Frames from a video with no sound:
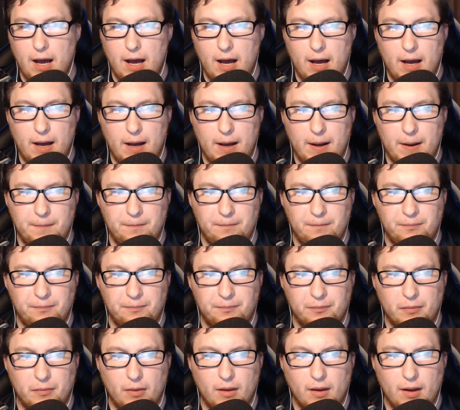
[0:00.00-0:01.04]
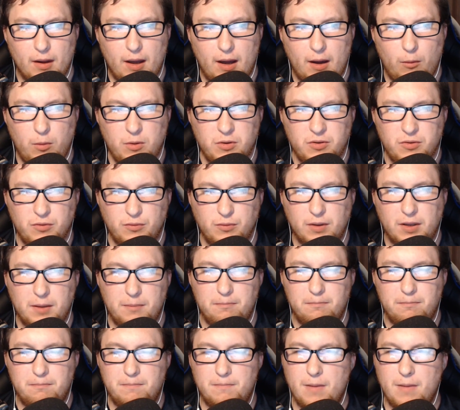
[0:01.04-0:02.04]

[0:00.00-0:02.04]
I wasn't really